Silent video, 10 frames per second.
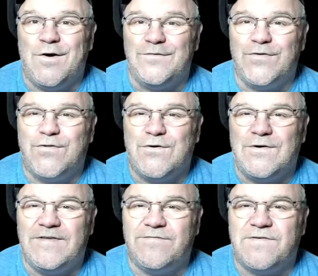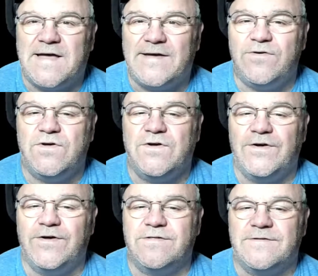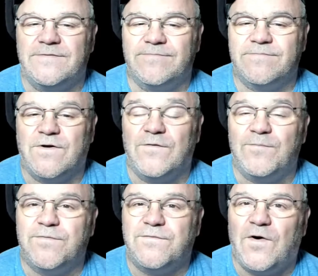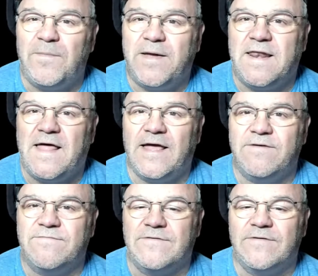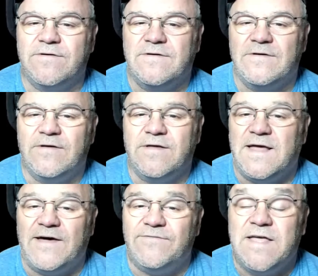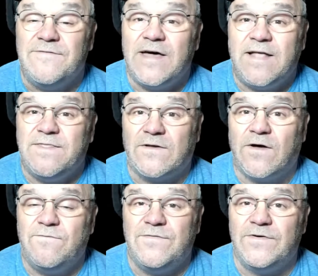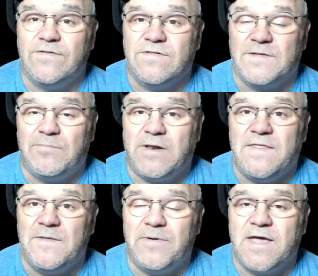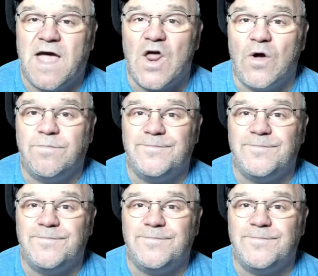over 35 years of performing live, I've never had the confidence to play the piano.